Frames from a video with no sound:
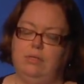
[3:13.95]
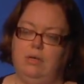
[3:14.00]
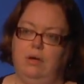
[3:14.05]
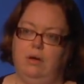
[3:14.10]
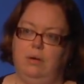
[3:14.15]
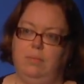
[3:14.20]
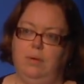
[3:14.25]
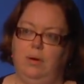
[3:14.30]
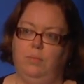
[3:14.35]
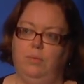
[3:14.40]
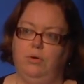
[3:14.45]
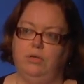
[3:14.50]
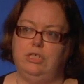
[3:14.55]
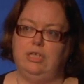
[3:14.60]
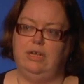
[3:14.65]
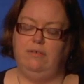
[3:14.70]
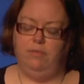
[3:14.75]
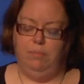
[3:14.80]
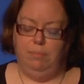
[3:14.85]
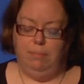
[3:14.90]
talking about
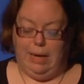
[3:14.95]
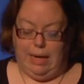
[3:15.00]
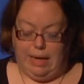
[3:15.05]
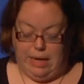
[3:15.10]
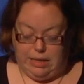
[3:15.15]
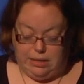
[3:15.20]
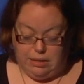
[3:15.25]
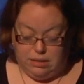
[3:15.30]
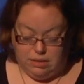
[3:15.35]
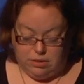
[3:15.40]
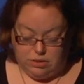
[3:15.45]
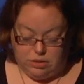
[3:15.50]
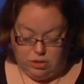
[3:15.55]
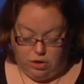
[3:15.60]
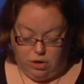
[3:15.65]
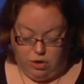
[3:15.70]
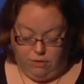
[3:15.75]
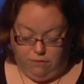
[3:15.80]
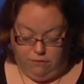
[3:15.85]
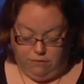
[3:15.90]
watching it from behind the
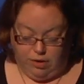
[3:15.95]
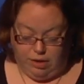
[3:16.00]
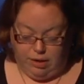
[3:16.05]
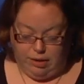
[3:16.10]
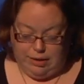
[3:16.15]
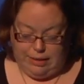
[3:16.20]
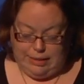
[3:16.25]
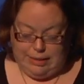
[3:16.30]
sofa.